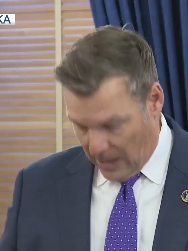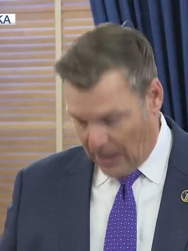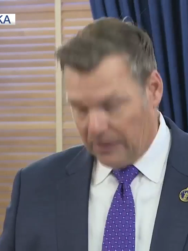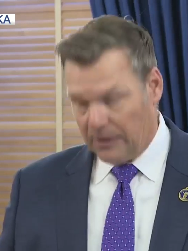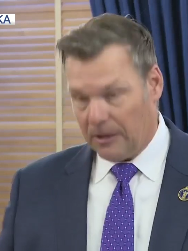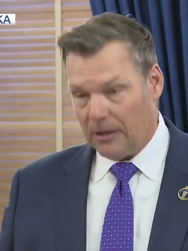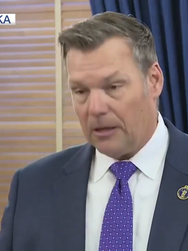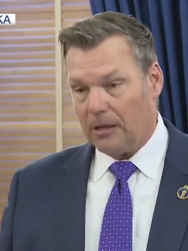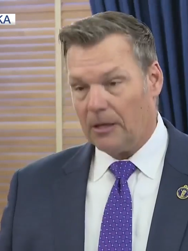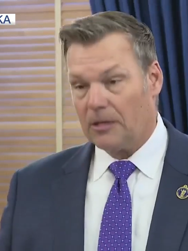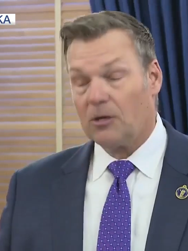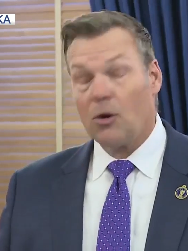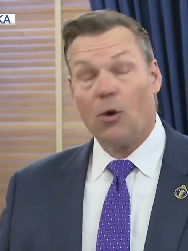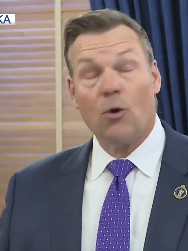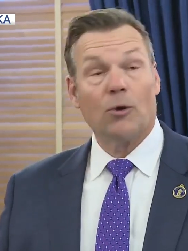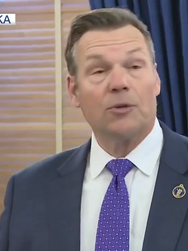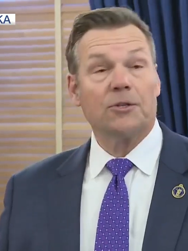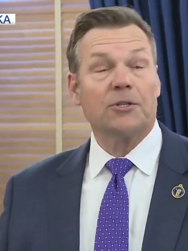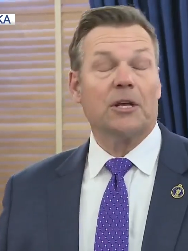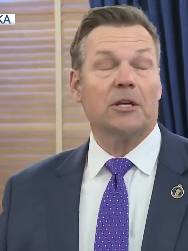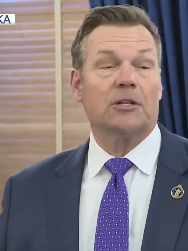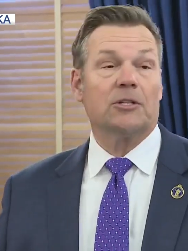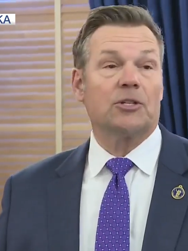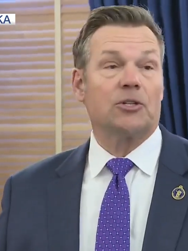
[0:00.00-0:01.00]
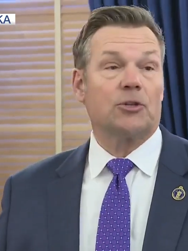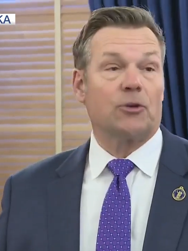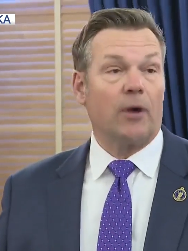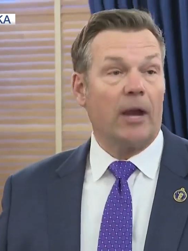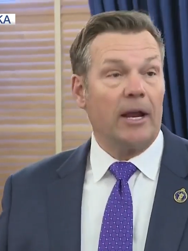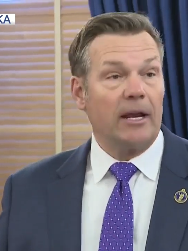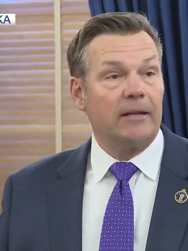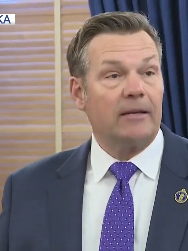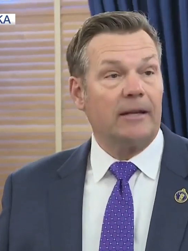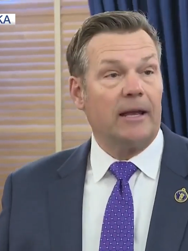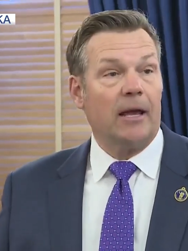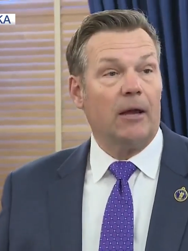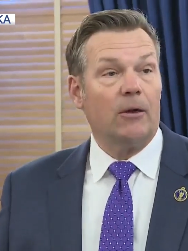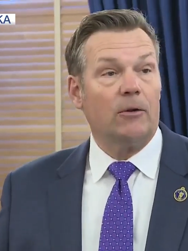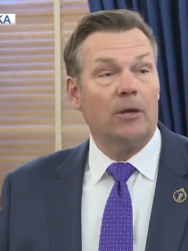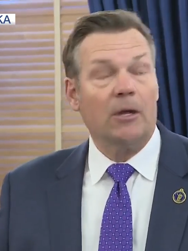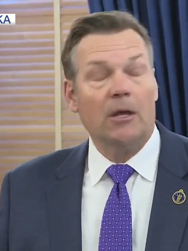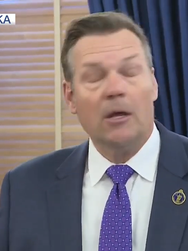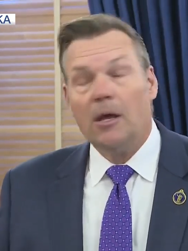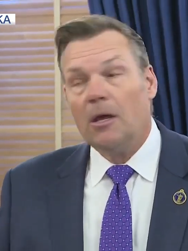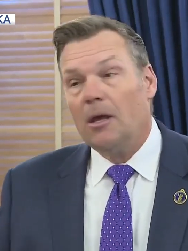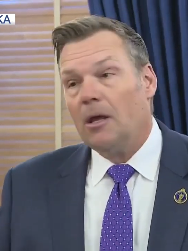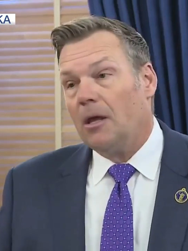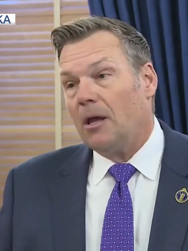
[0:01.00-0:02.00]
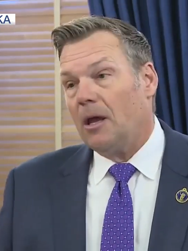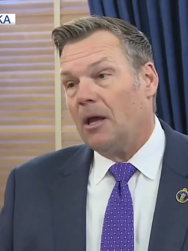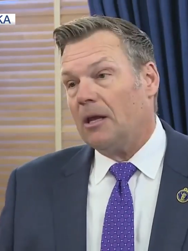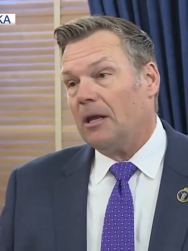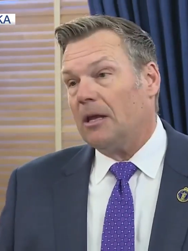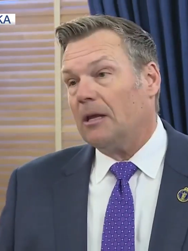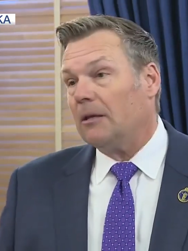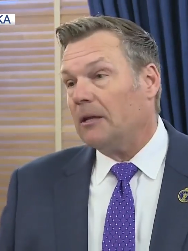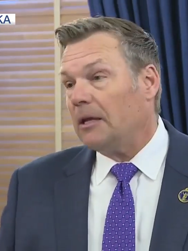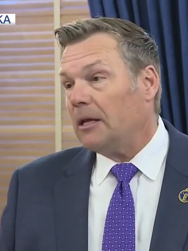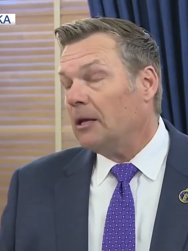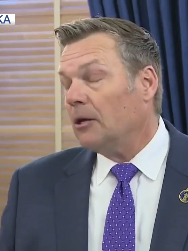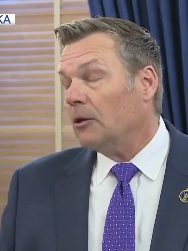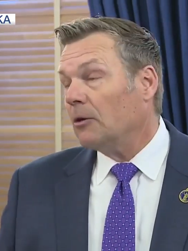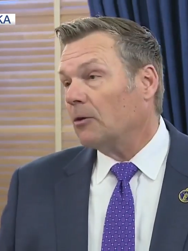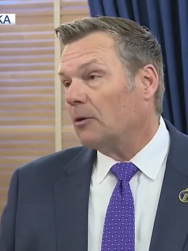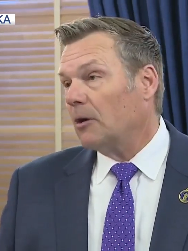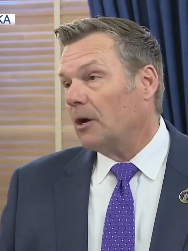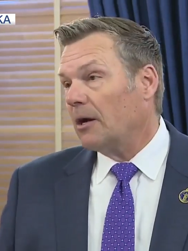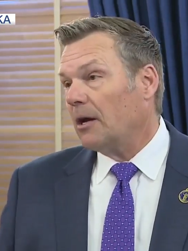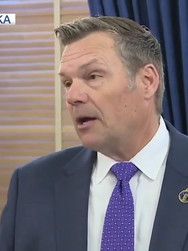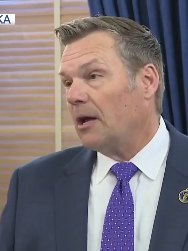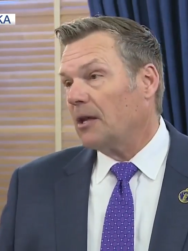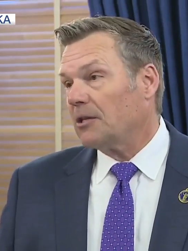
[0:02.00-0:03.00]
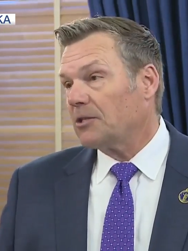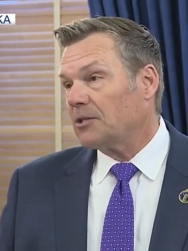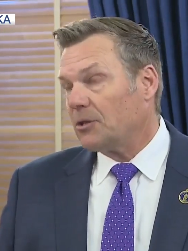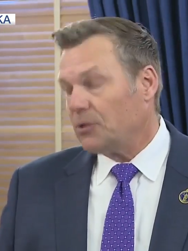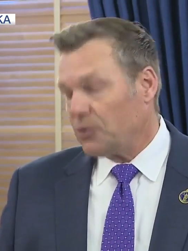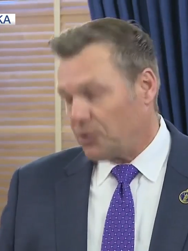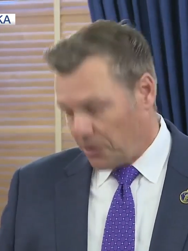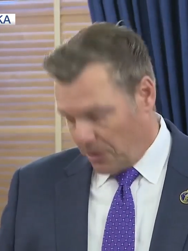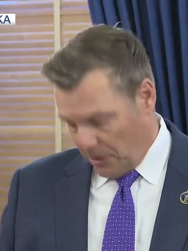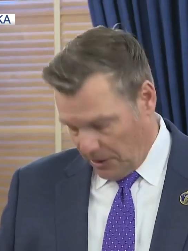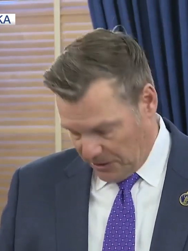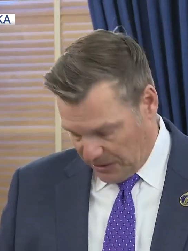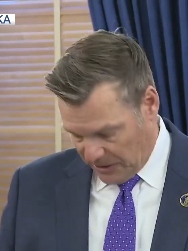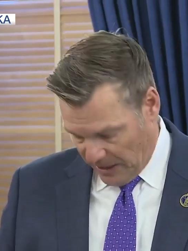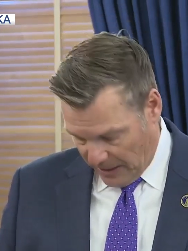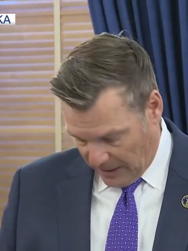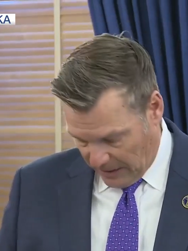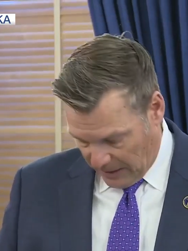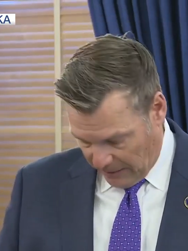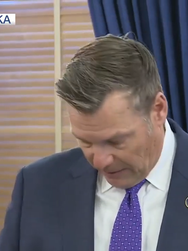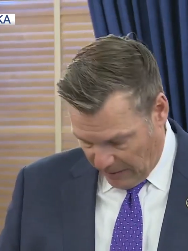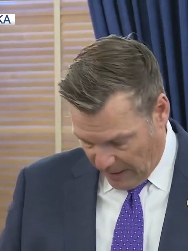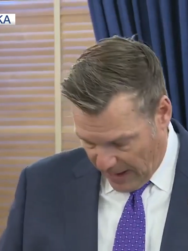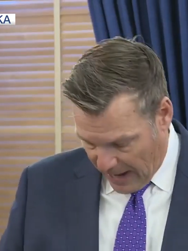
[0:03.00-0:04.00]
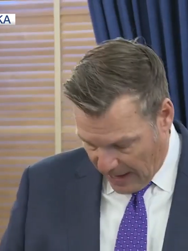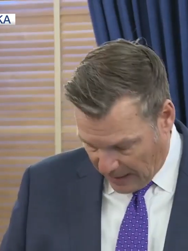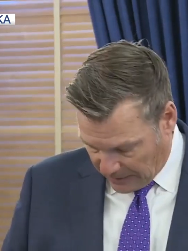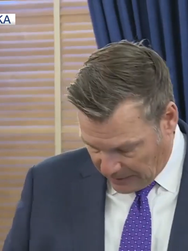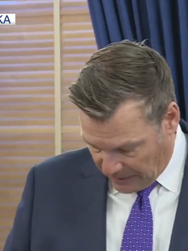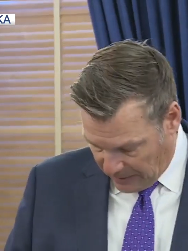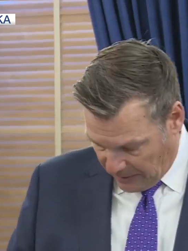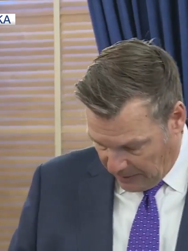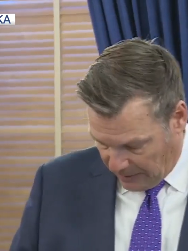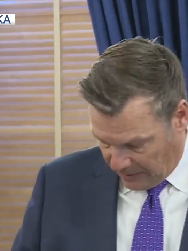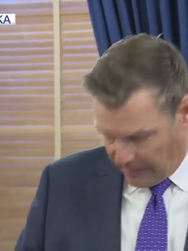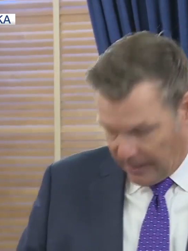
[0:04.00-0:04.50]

and the courts can strike down an illegal or unconstitutional executive act.